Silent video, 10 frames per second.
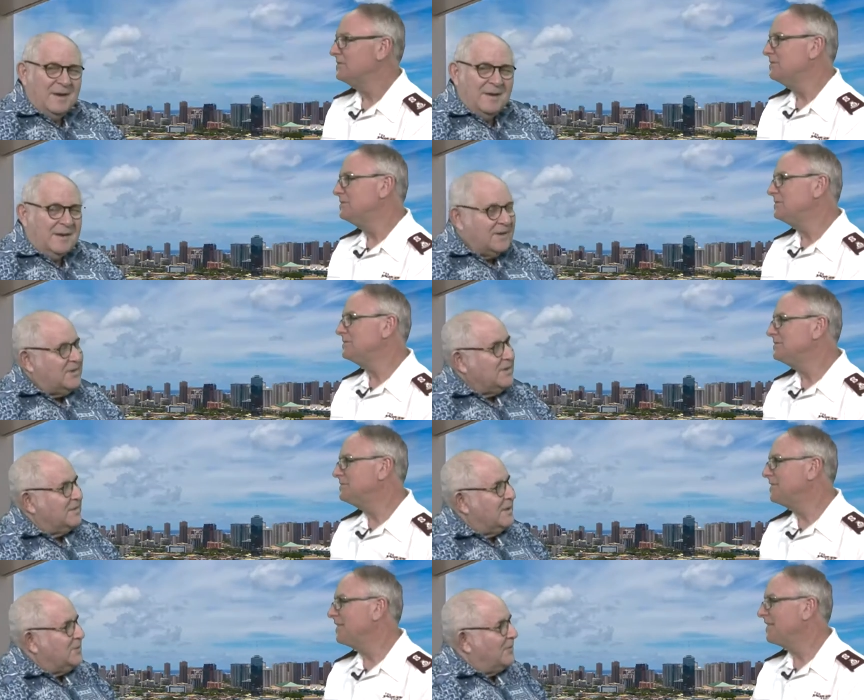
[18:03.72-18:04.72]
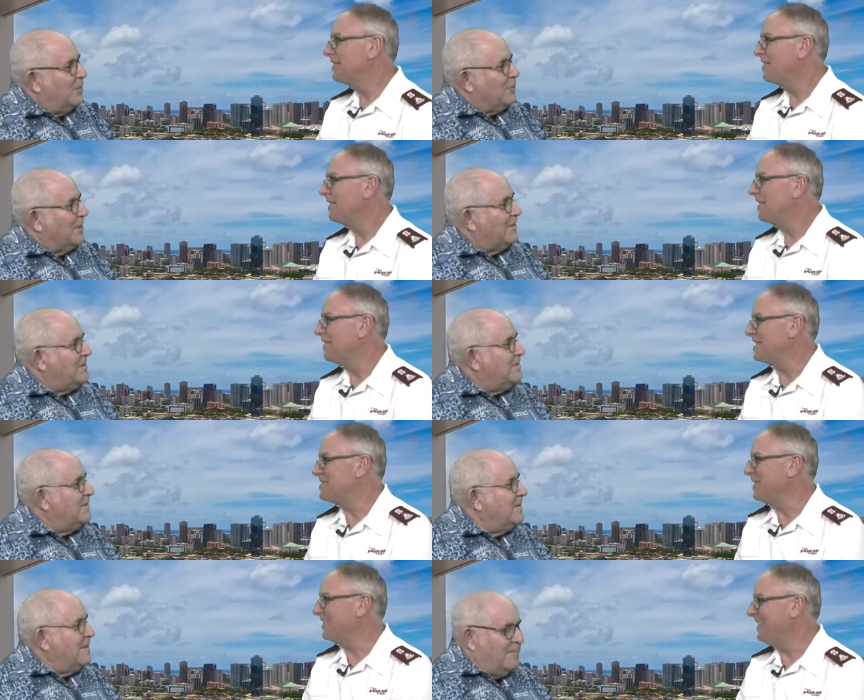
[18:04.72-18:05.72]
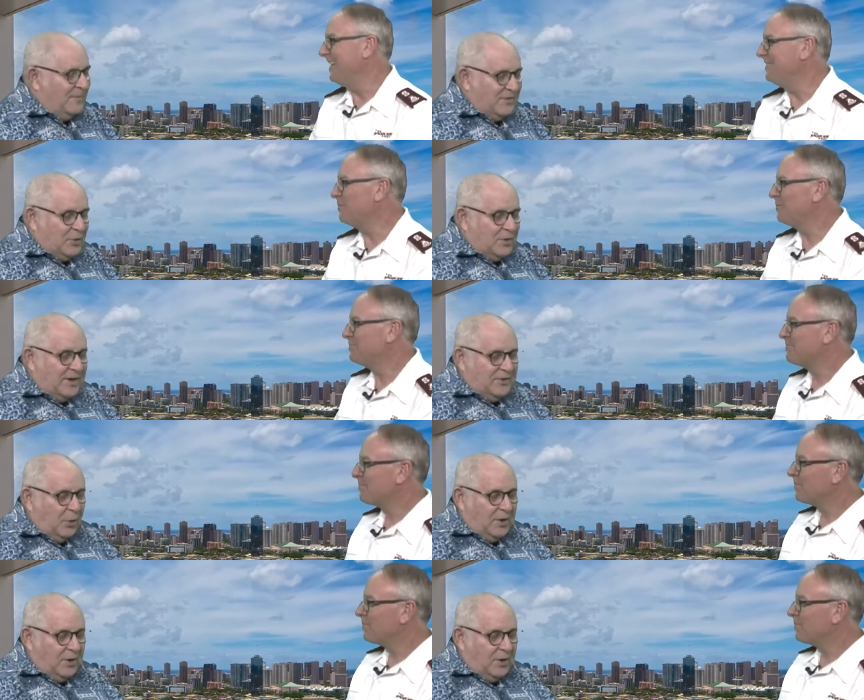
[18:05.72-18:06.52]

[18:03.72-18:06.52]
Speaker 1: That's it. That's the photographs. That's it, yeah. So let's talk